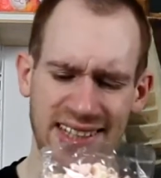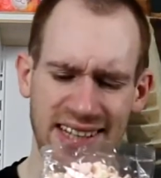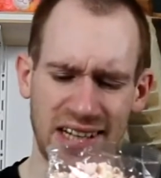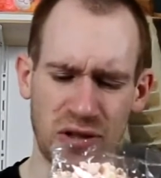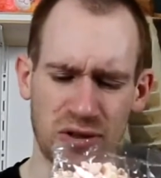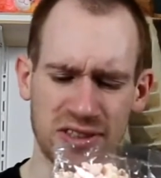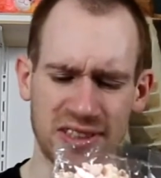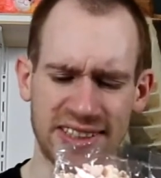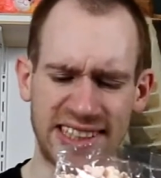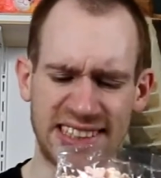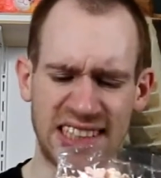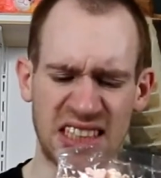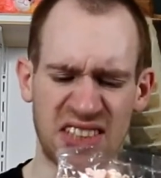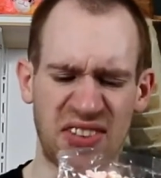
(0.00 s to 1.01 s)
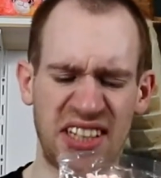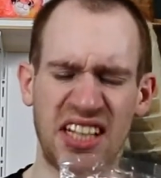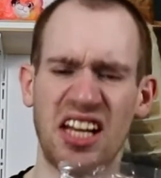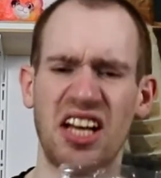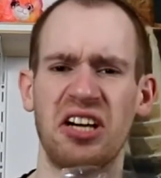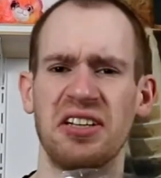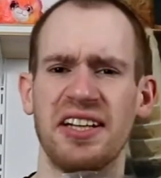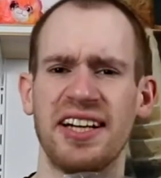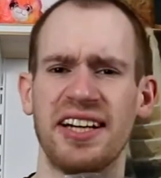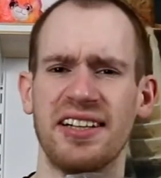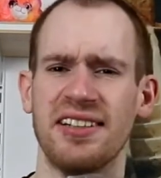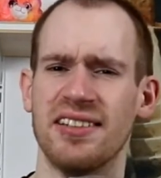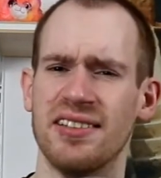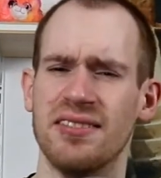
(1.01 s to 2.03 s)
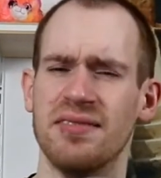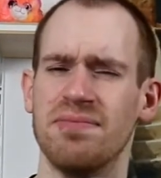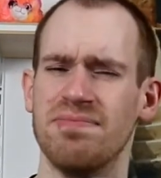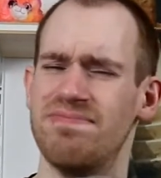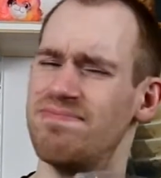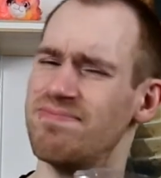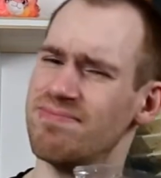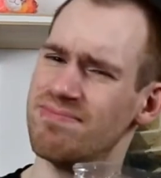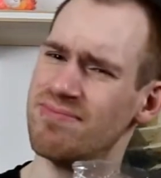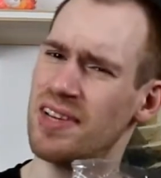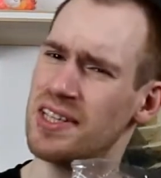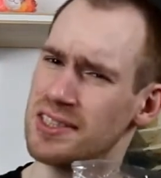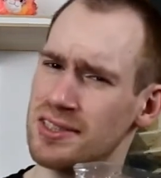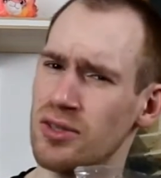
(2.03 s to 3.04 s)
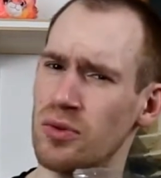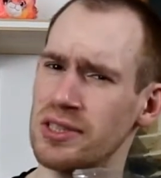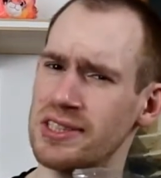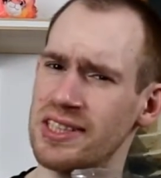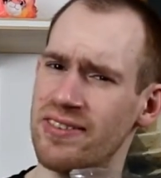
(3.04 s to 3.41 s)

It also says there's vanilla on there. Salty